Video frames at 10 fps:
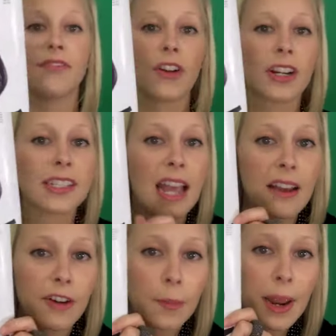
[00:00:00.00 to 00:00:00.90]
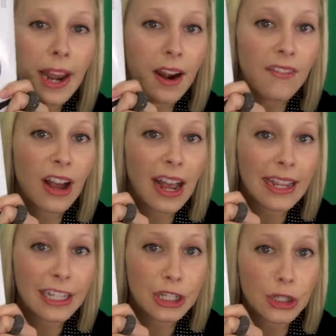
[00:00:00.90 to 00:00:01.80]
first ever pair of
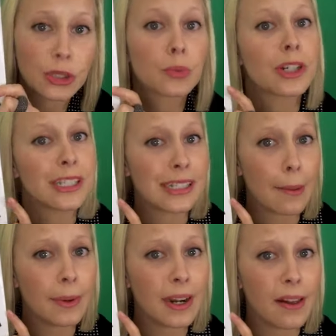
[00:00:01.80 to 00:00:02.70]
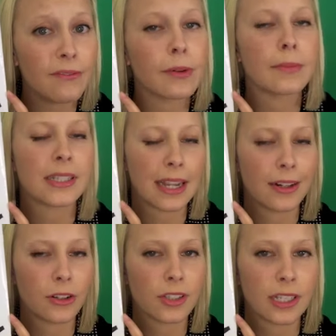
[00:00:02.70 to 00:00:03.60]
high heels. We're stepping it up from
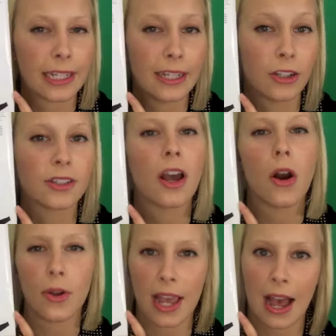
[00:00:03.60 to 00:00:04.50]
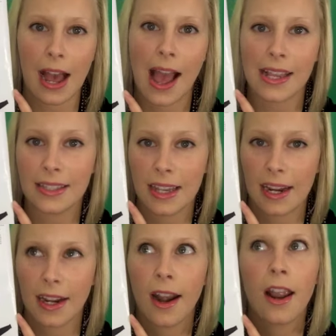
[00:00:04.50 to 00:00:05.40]
sandals to heels. Oh yeah, I
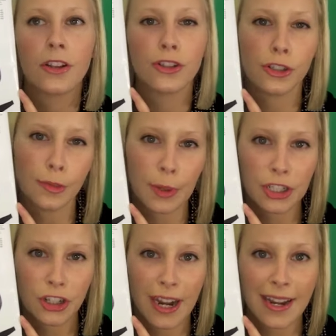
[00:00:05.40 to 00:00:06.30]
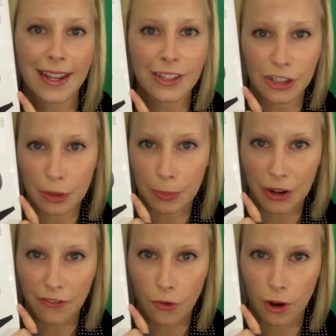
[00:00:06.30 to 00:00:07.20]
said it. Super trendy,
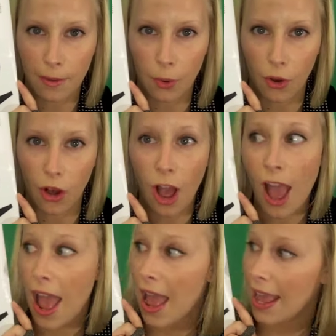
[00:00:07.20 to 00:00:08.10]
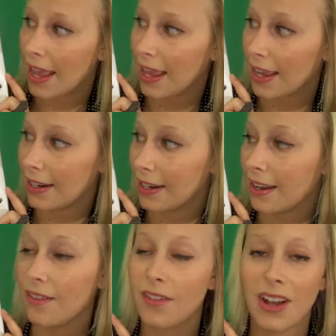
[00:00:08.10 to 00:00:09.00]
super affordable, and
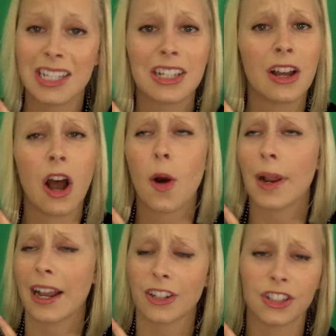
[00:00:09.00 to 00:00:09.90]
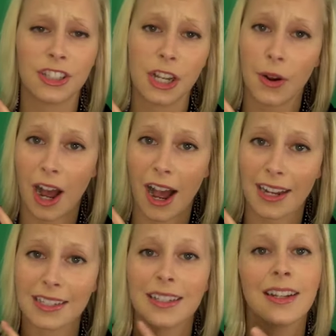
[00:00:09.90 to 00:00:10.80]
oh my gosh, so
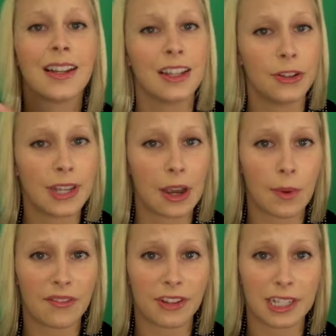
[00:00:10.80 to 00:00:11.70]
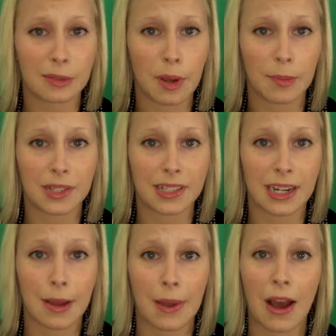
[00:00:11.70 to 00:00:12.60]
hot. You can't wait for these puppies to
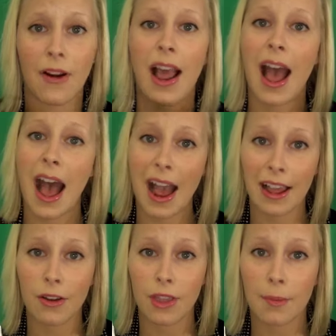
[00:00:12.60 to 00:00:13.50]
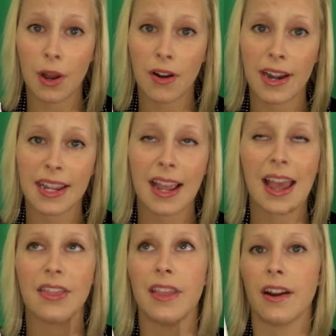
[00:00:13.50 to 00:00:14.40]
come out. I own them already
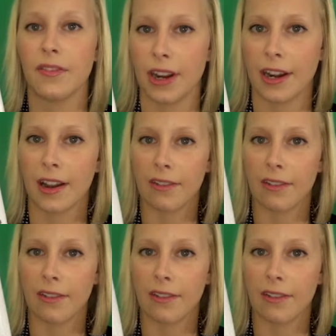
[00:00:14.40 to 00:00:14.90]
and they're very